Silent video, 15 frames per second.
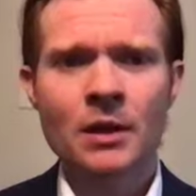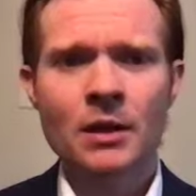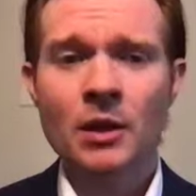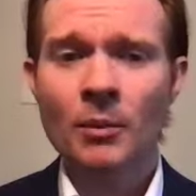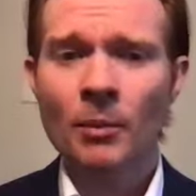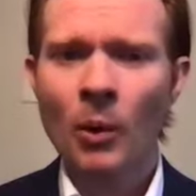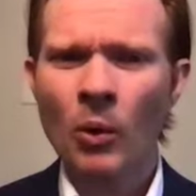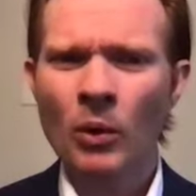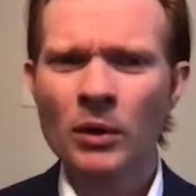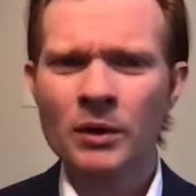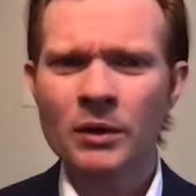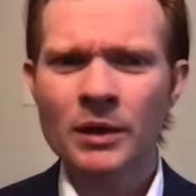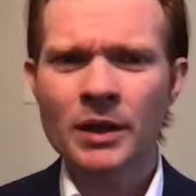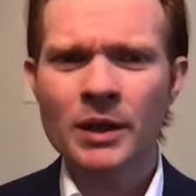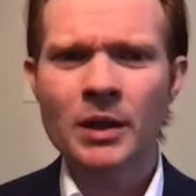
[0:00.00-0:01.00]

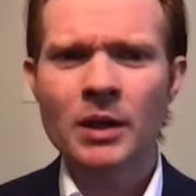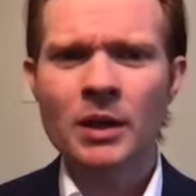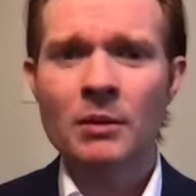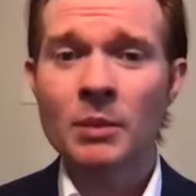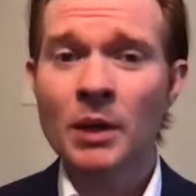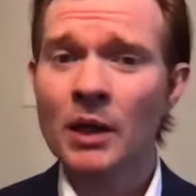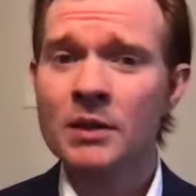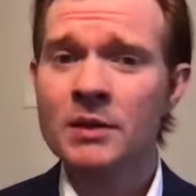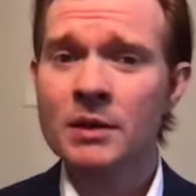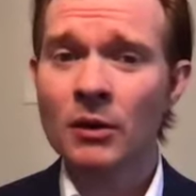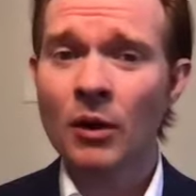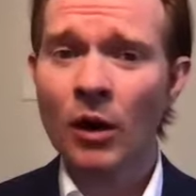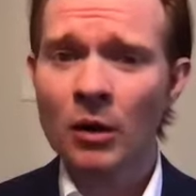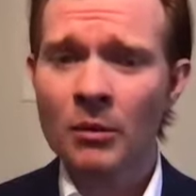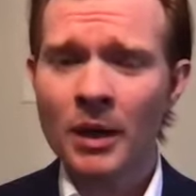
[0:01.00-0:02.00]
Importantly, because there
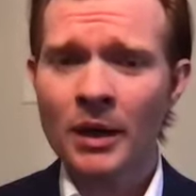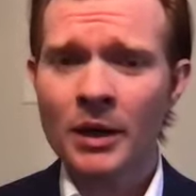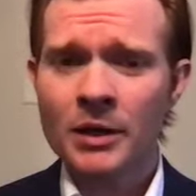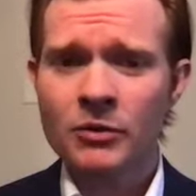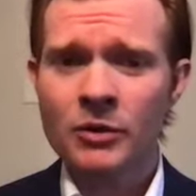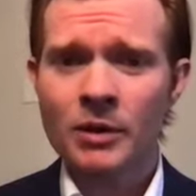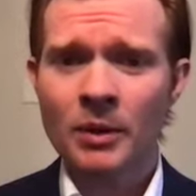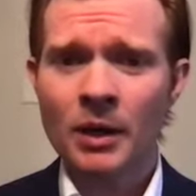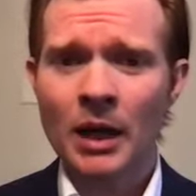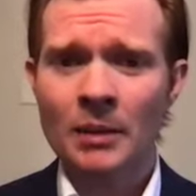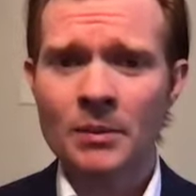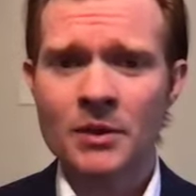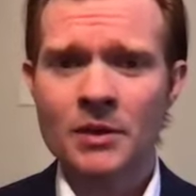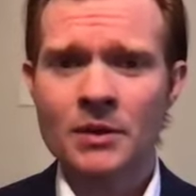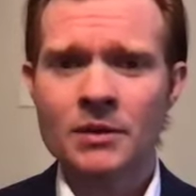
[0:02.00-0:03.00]
are many treatment
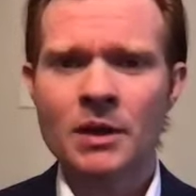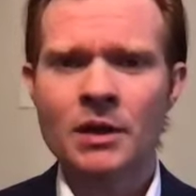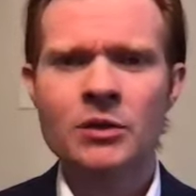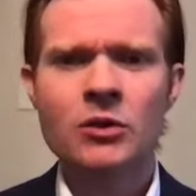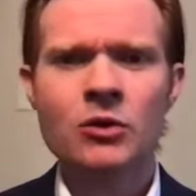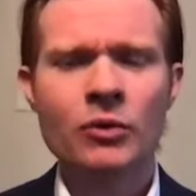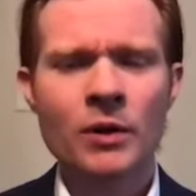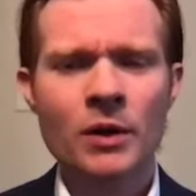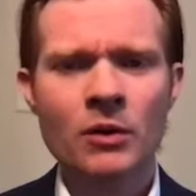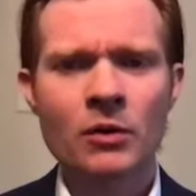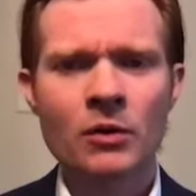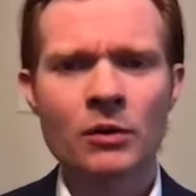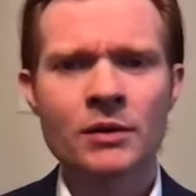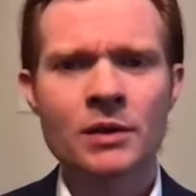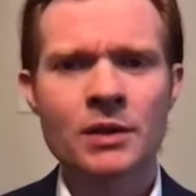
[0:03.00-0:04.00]
options, it is
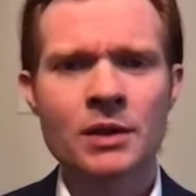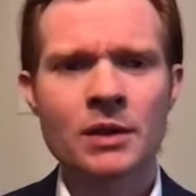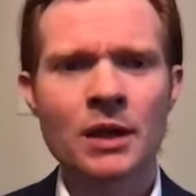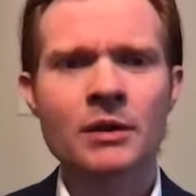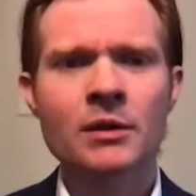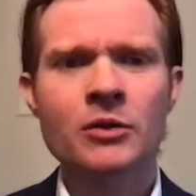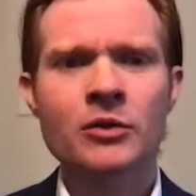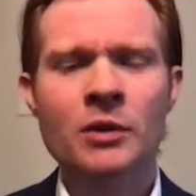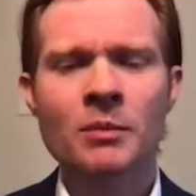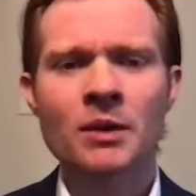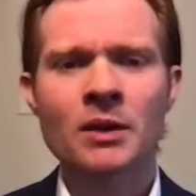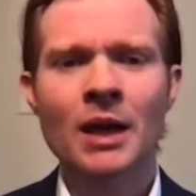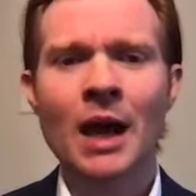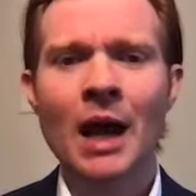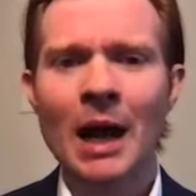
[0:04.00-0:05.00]
critical to select the treatment
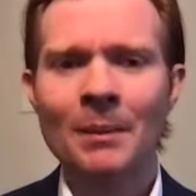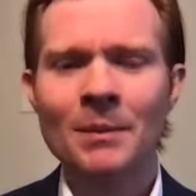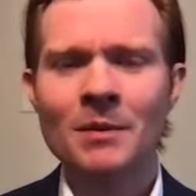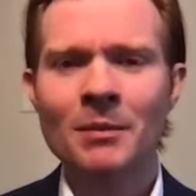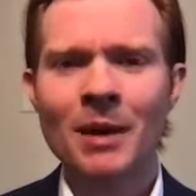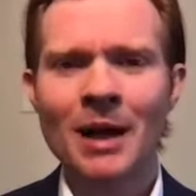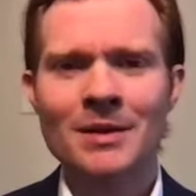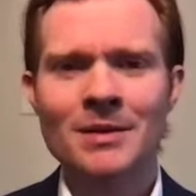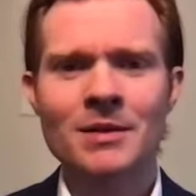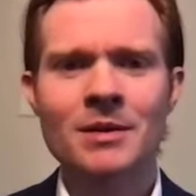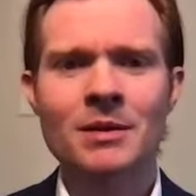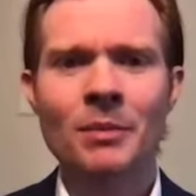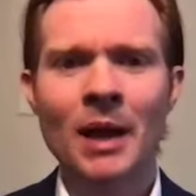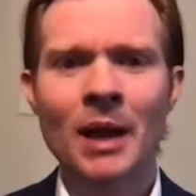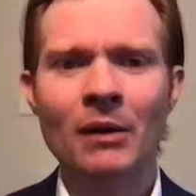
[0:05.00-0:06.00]
that optimizes the
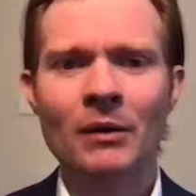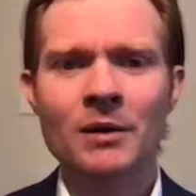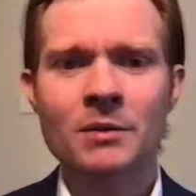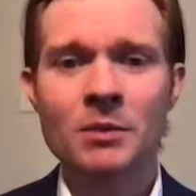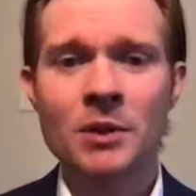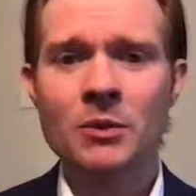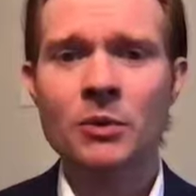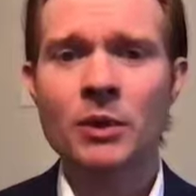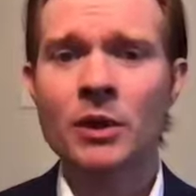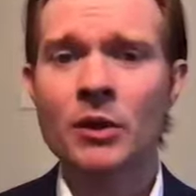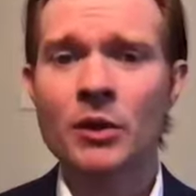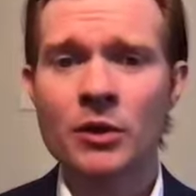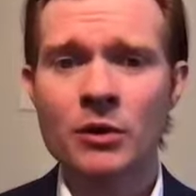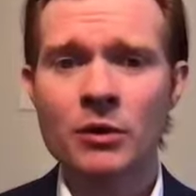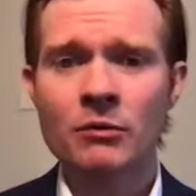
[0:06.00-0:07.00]
balance between
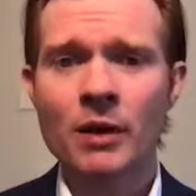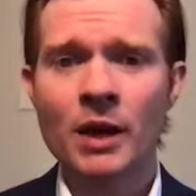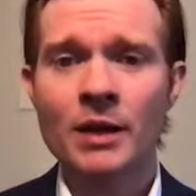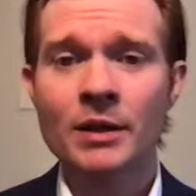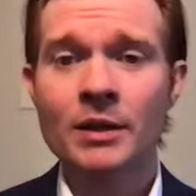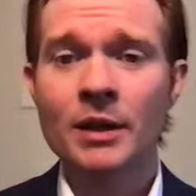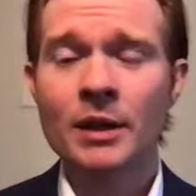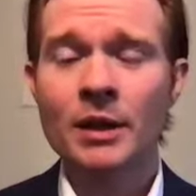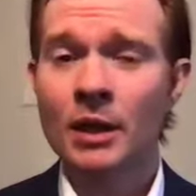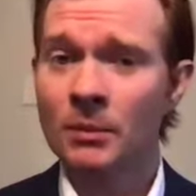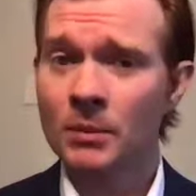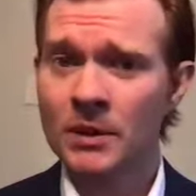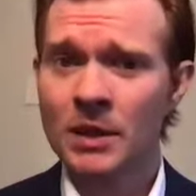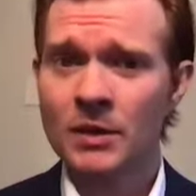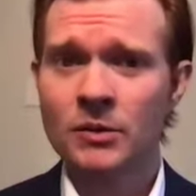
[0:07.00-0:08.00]
cure rate and
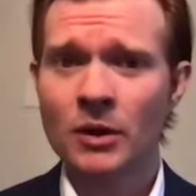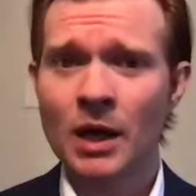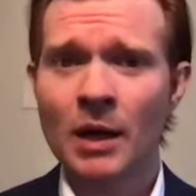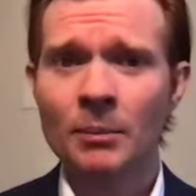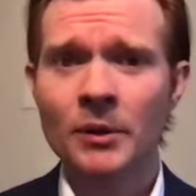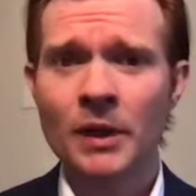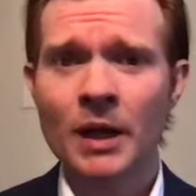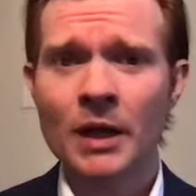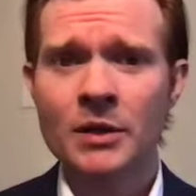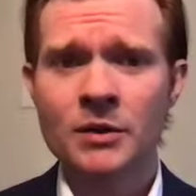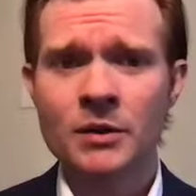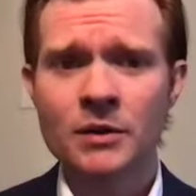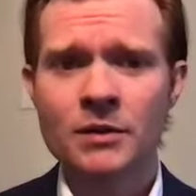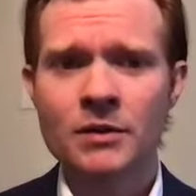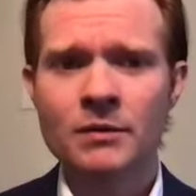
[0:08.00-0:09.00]
potential
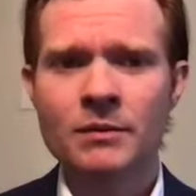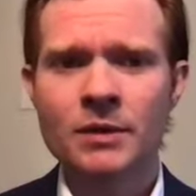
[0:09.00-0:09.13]
complications.